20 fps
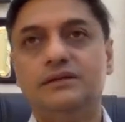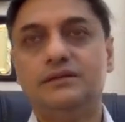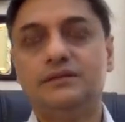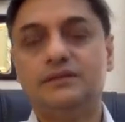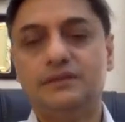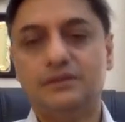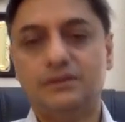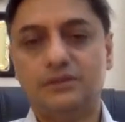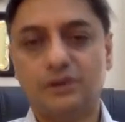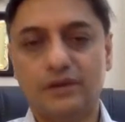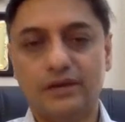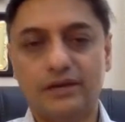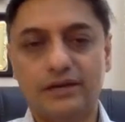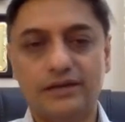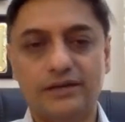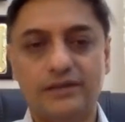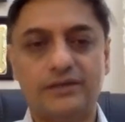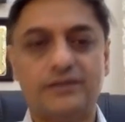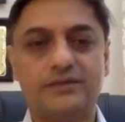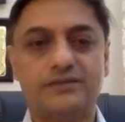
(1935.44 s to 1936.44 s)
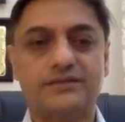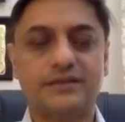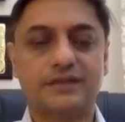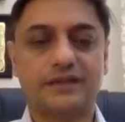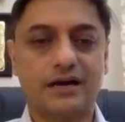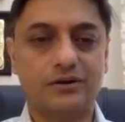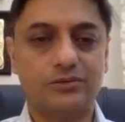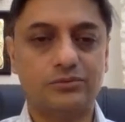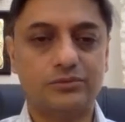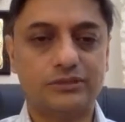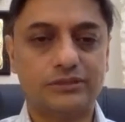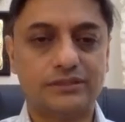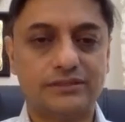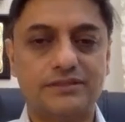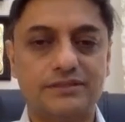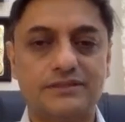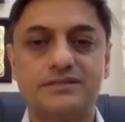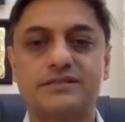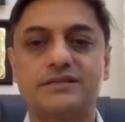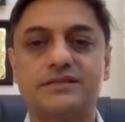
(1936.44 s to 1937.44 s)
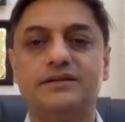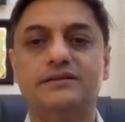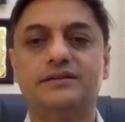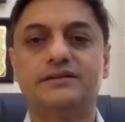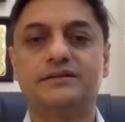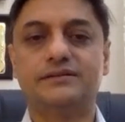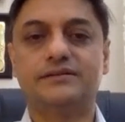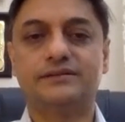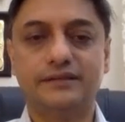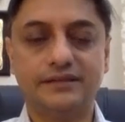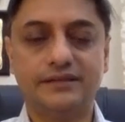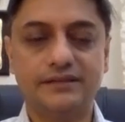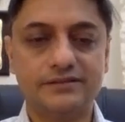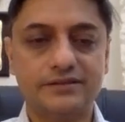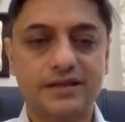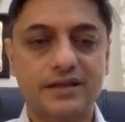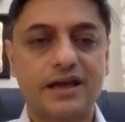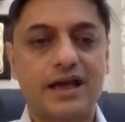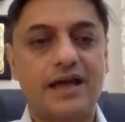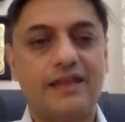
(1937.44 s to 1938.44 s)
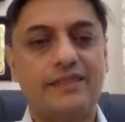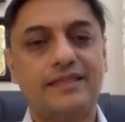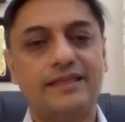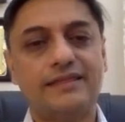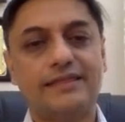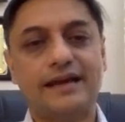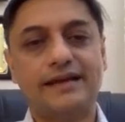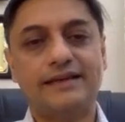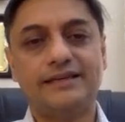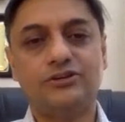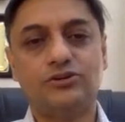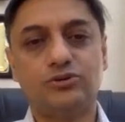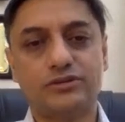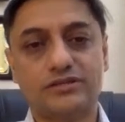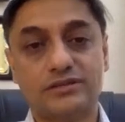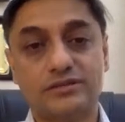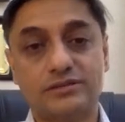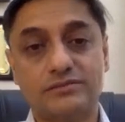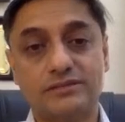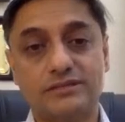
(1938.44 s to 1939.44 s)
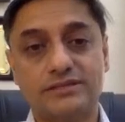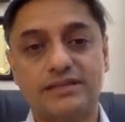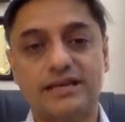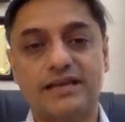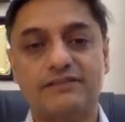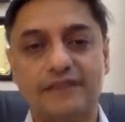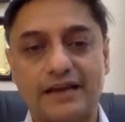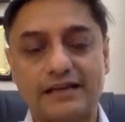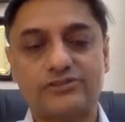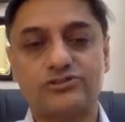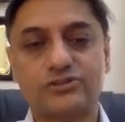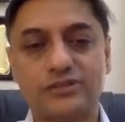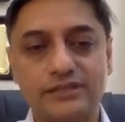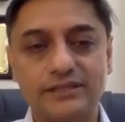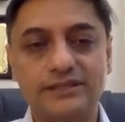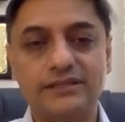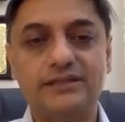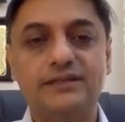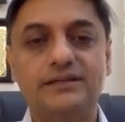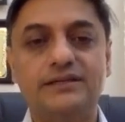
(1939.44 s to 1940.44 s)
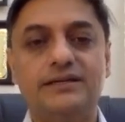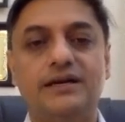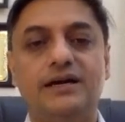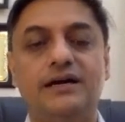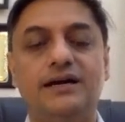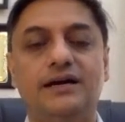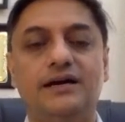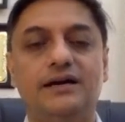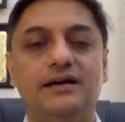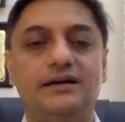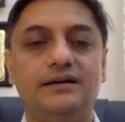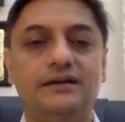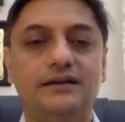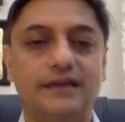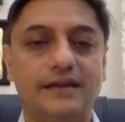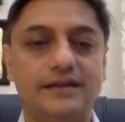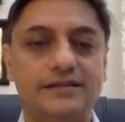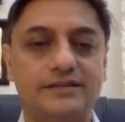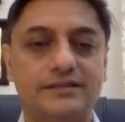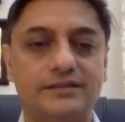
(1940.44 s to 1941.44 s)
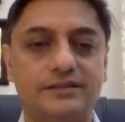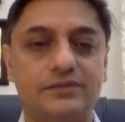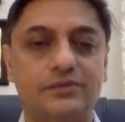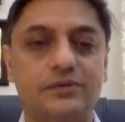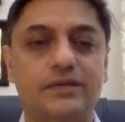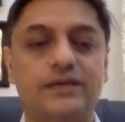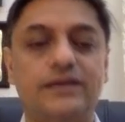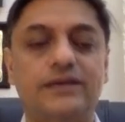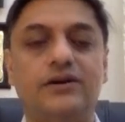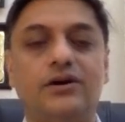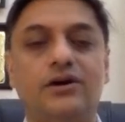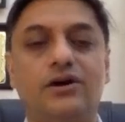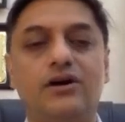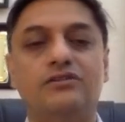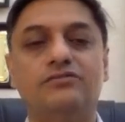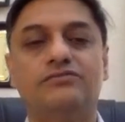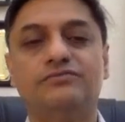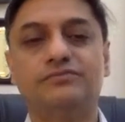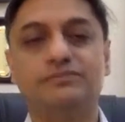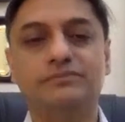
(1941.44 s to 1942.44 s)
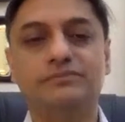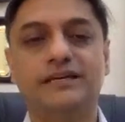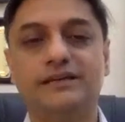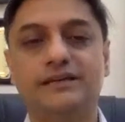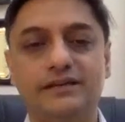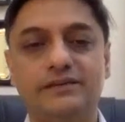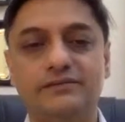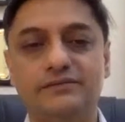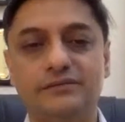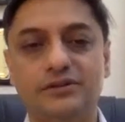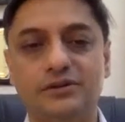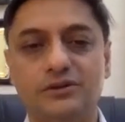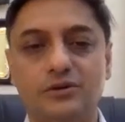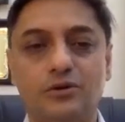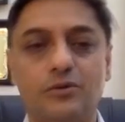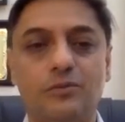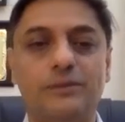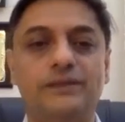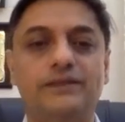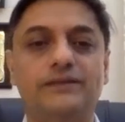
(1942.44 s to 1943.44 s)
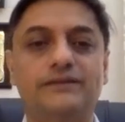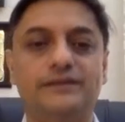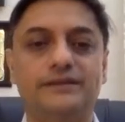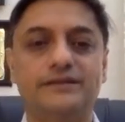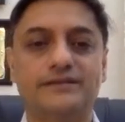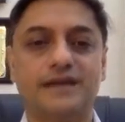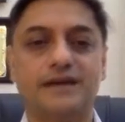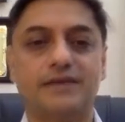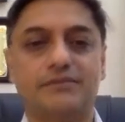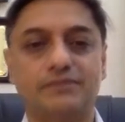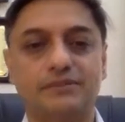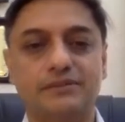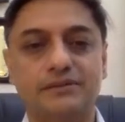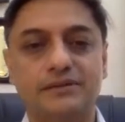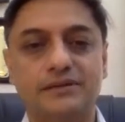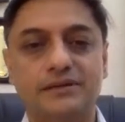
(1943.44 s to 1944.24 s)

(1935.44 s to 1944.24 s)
lawyers and accountants and things, and then that ecosystem itself actually gets in the way of making opening things up.